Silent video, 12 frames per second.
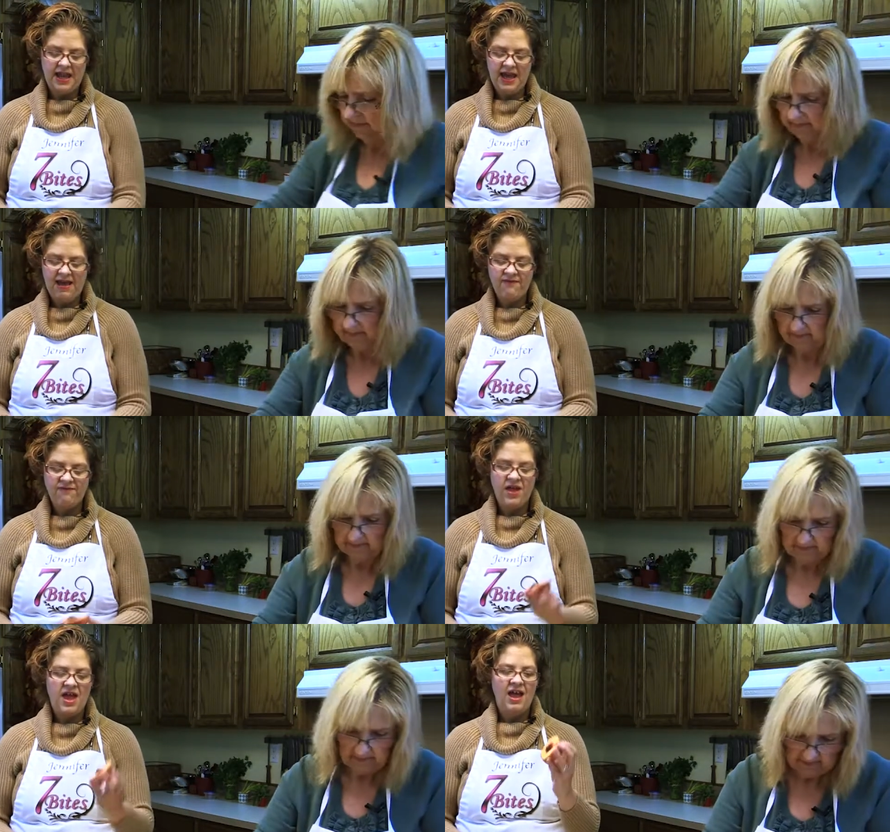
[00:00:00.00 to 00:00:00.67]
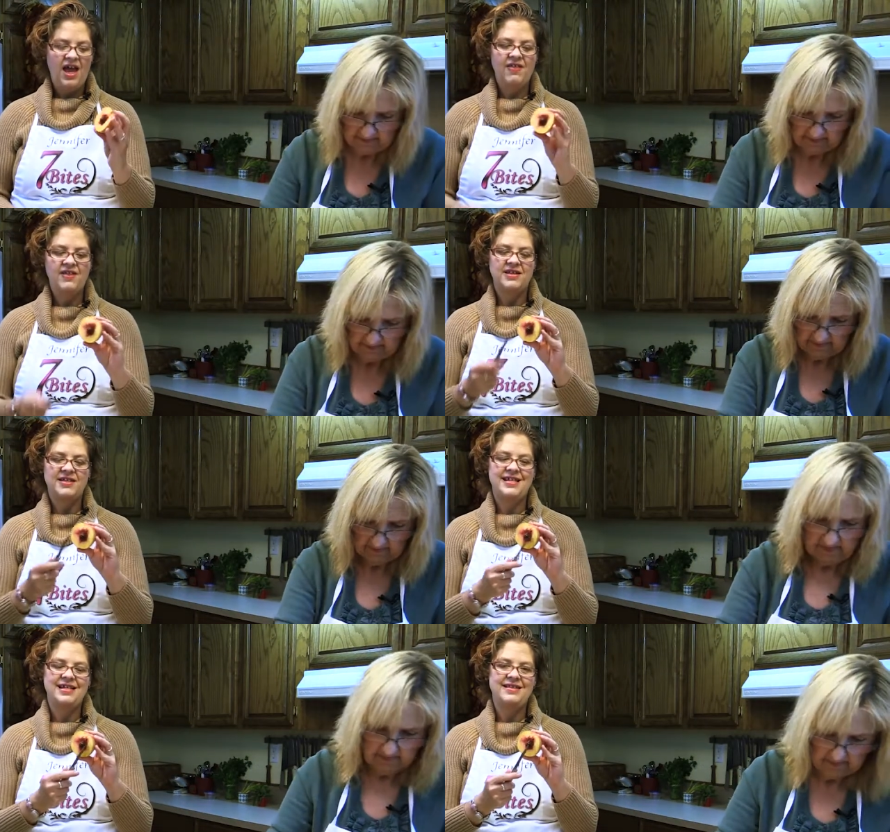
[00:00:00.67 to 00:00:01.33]
Speaker 1: half. And then
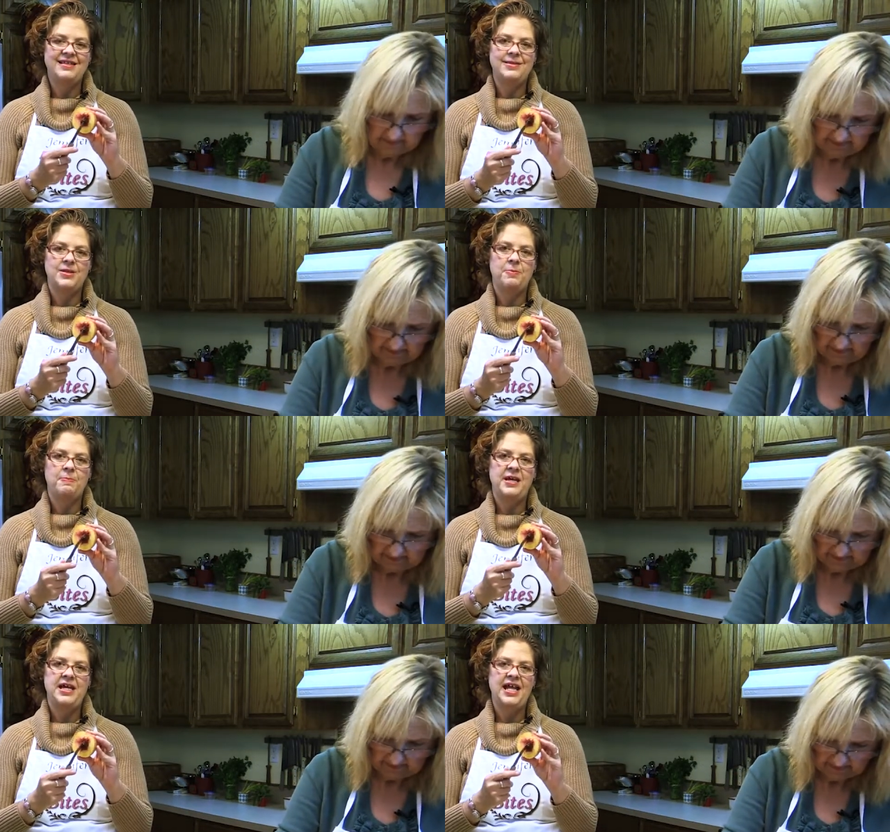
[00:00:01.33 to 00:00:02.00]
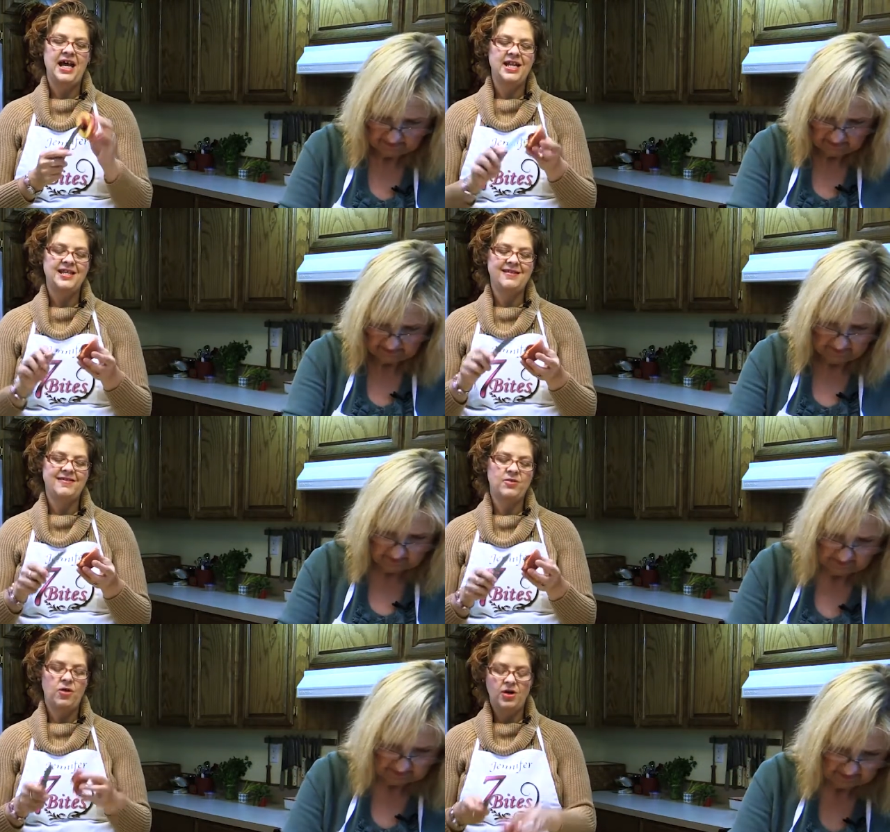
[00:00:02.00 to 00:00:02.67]
to get this little pit out, it's a
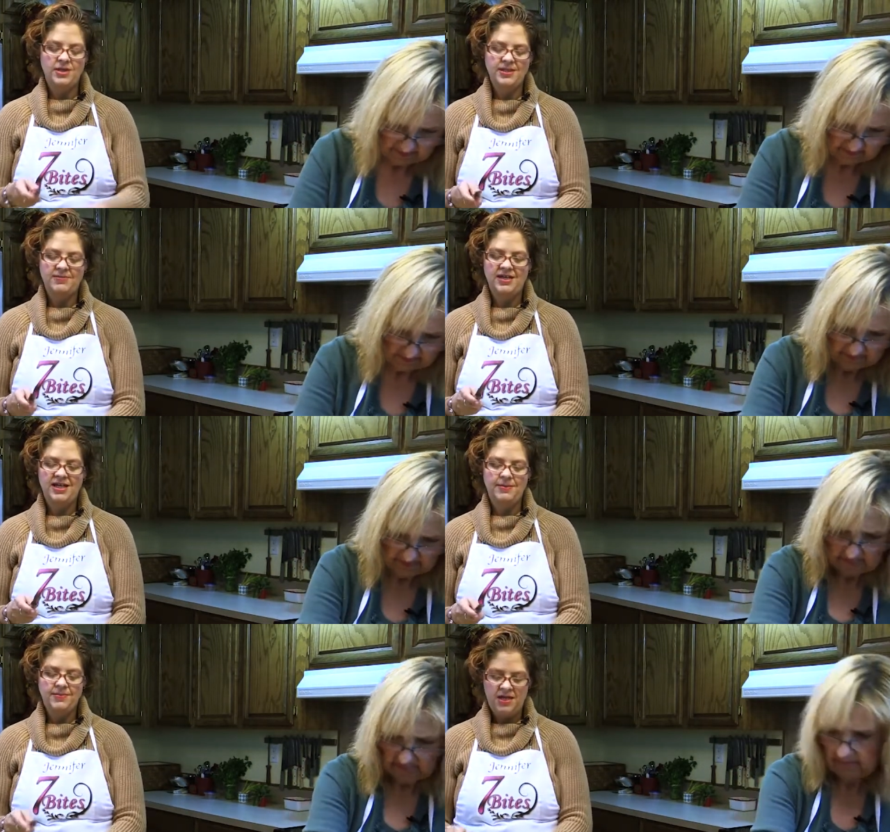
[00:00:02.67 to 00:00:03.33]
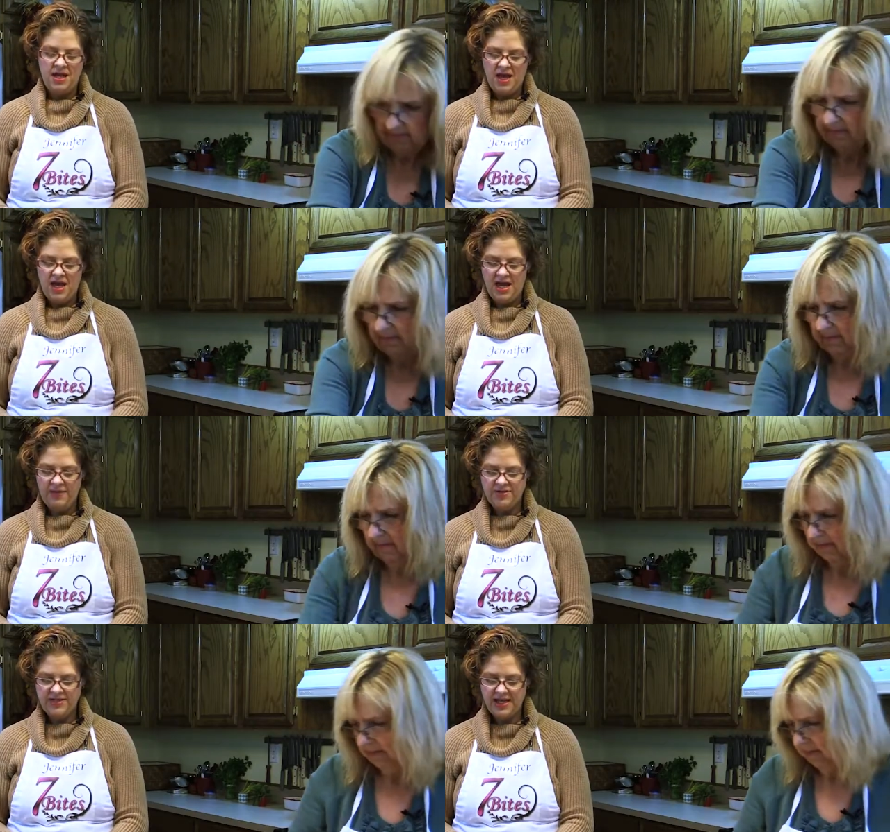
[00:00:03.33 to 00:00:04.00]
little hard sometimes.
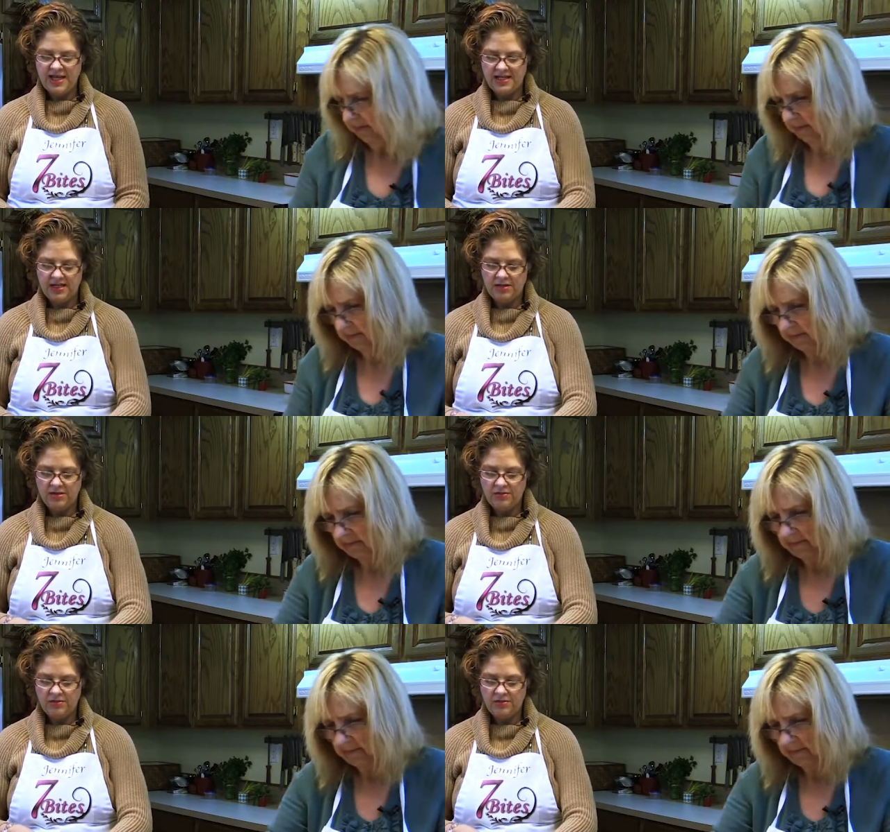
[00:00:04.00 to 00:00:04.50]
I'm just kind of